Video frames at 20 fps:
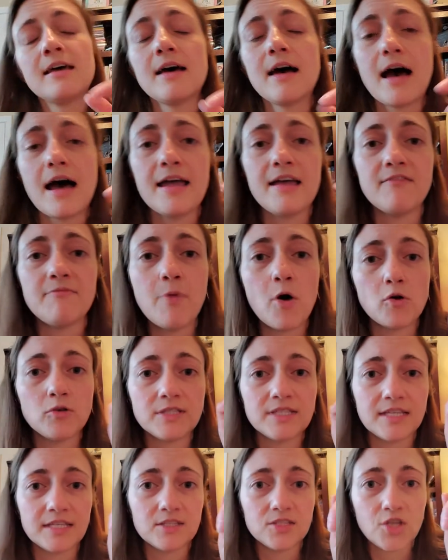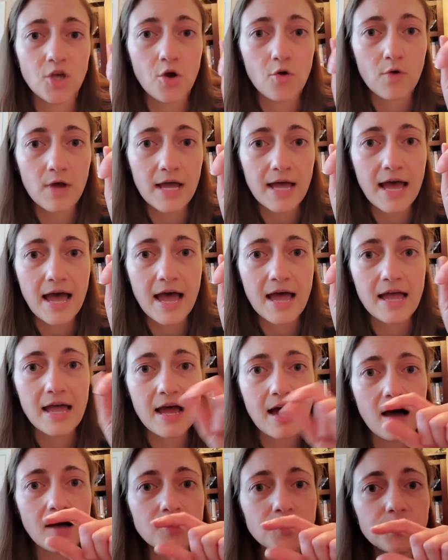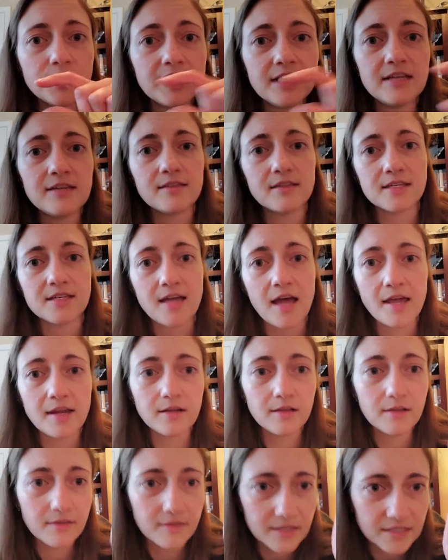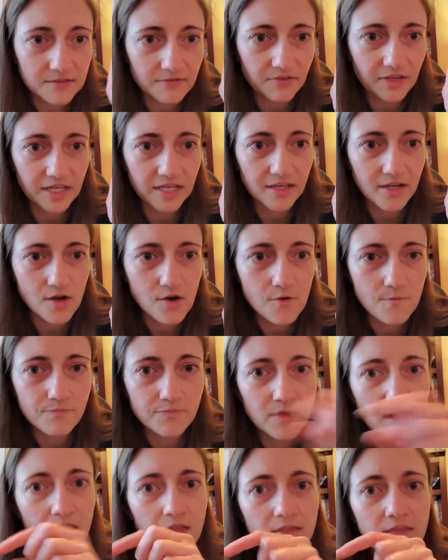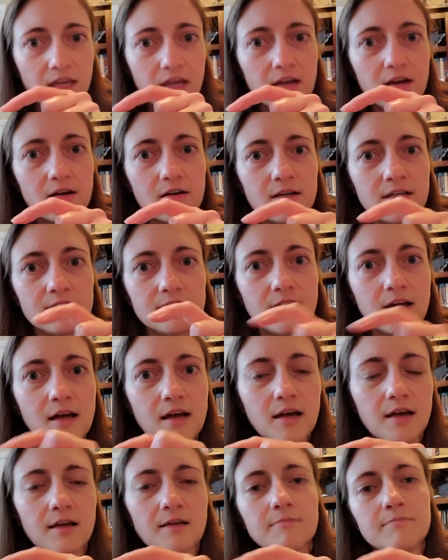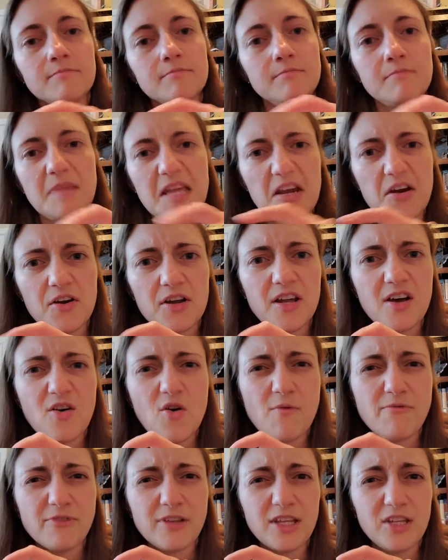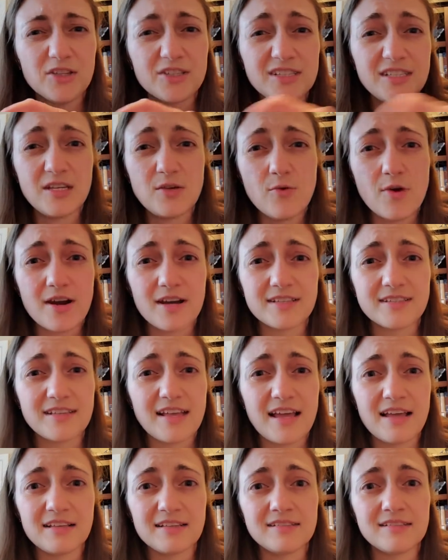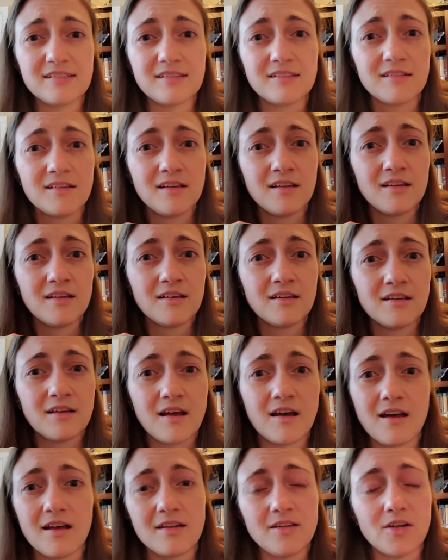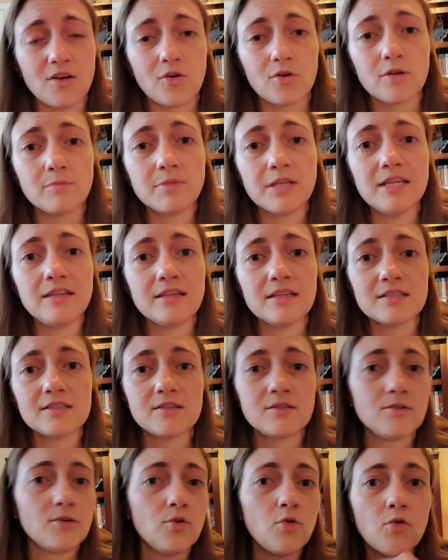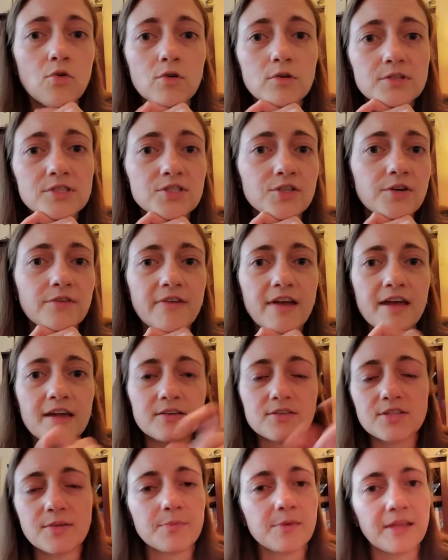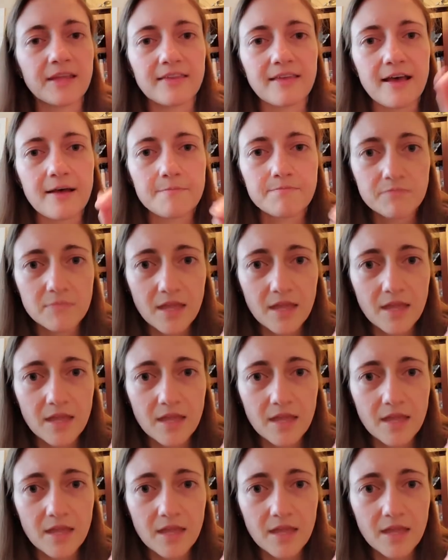I have posted. So underneath the title of this video, there is a area, hopefully you'll see where it says, complete this Google survey or something like that.